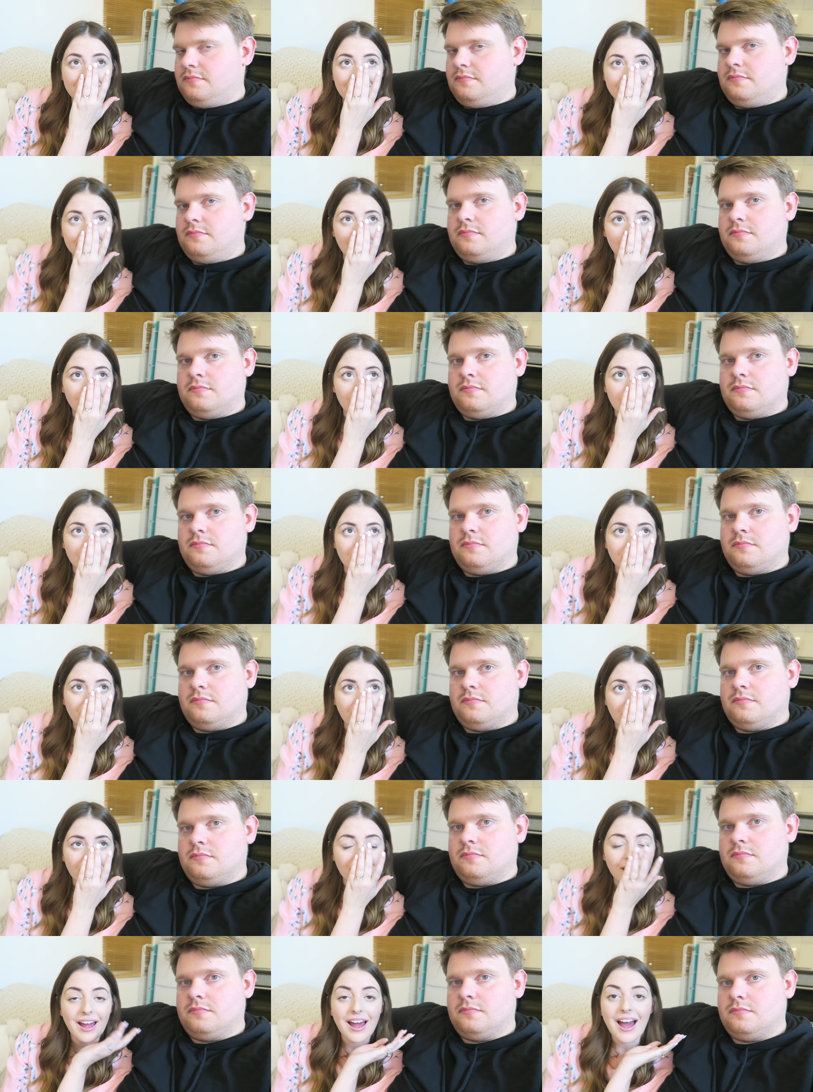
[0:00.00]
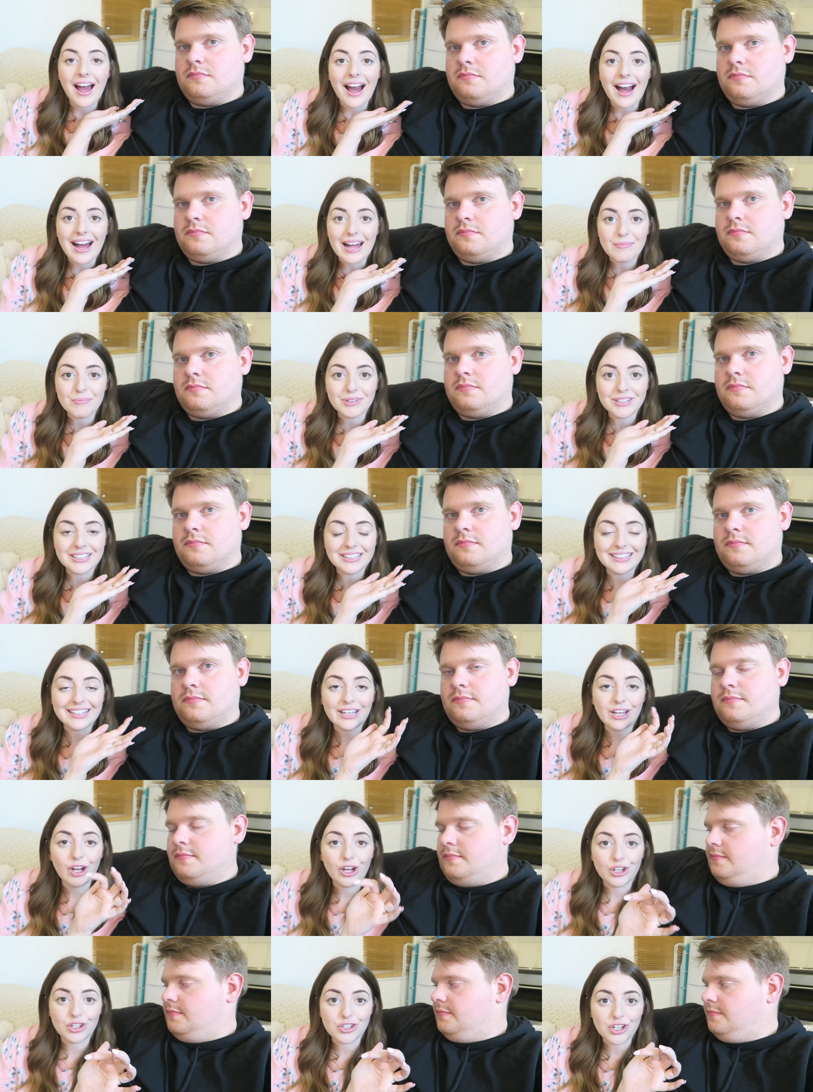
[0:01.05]
Speaker 1: I think that might be wrong. I'm gonna
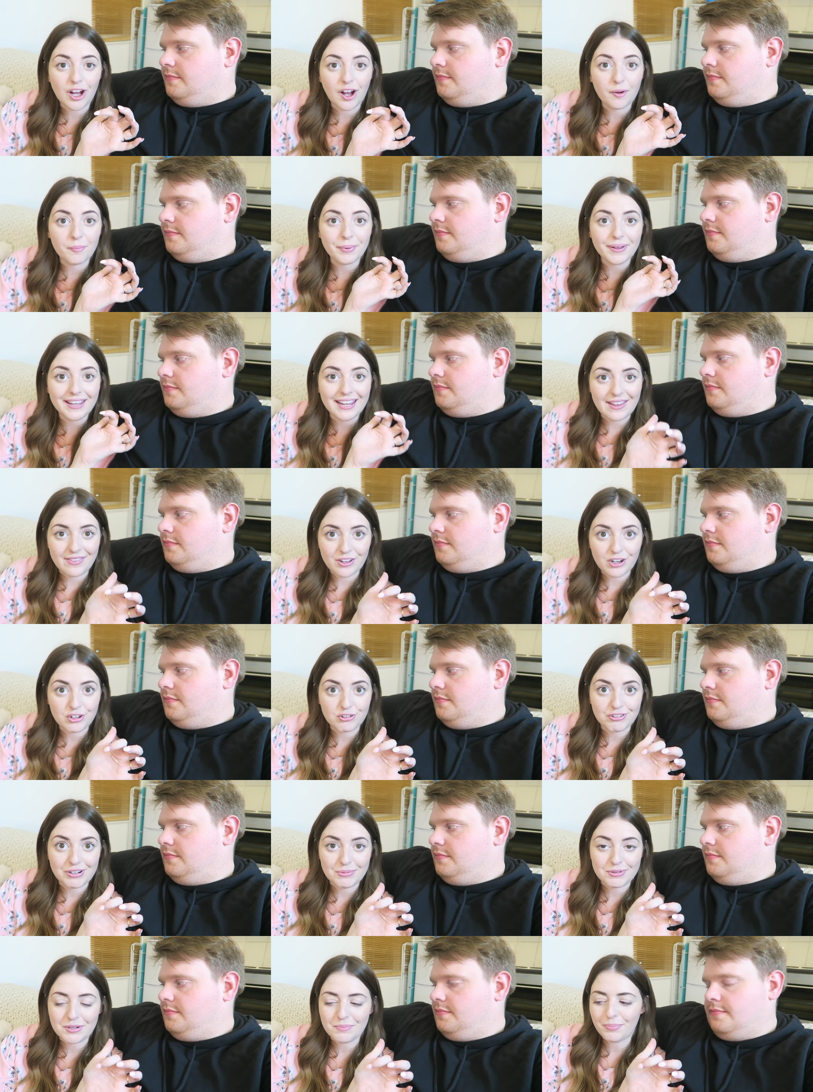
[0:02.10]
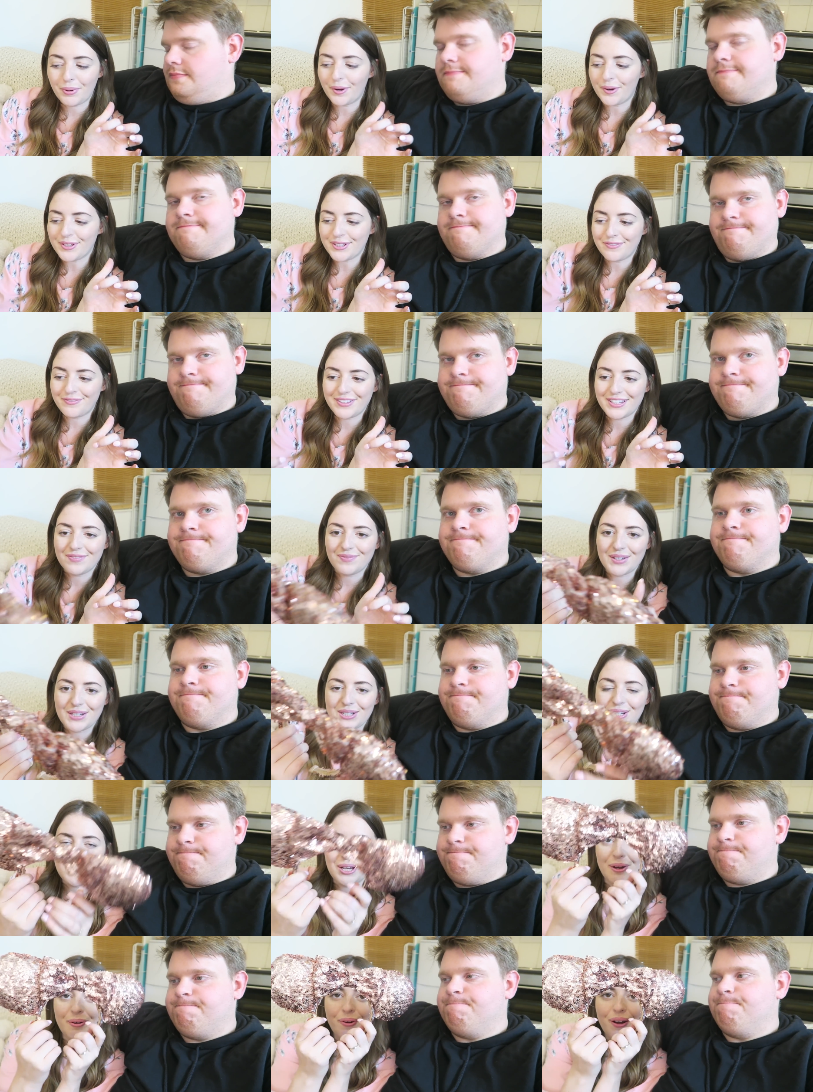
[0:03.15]
link her shop in the description box of this
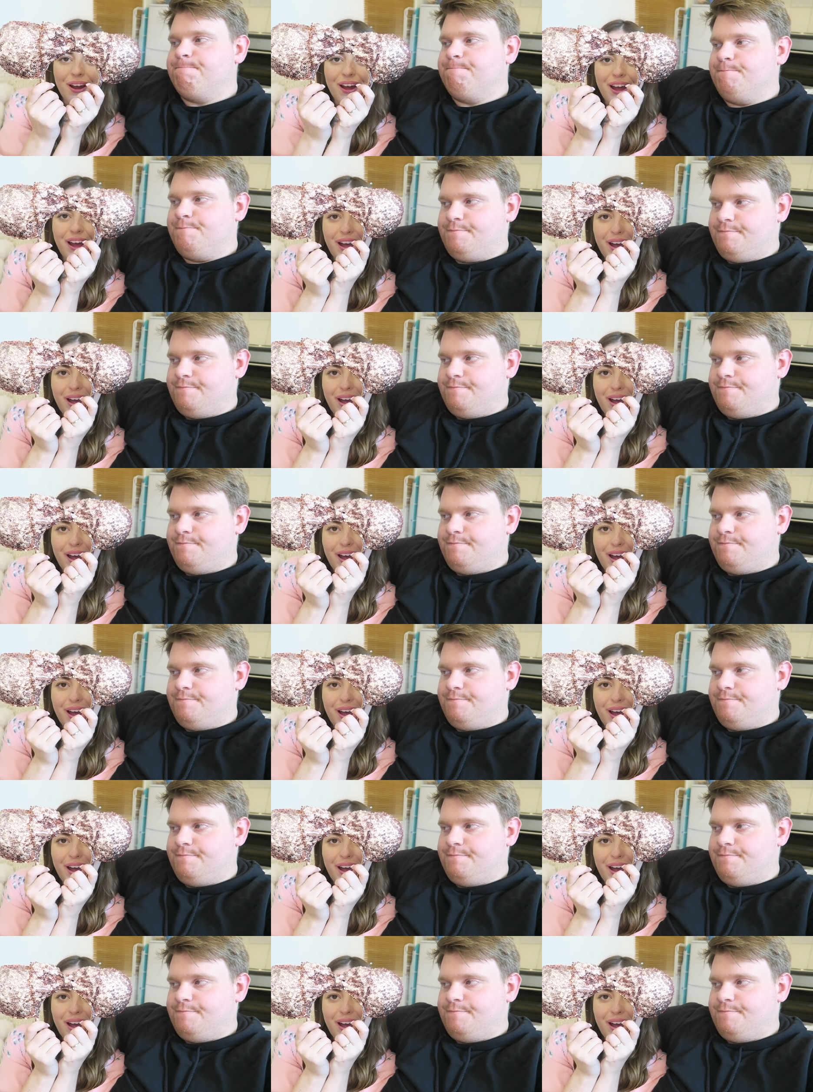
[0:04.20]
video.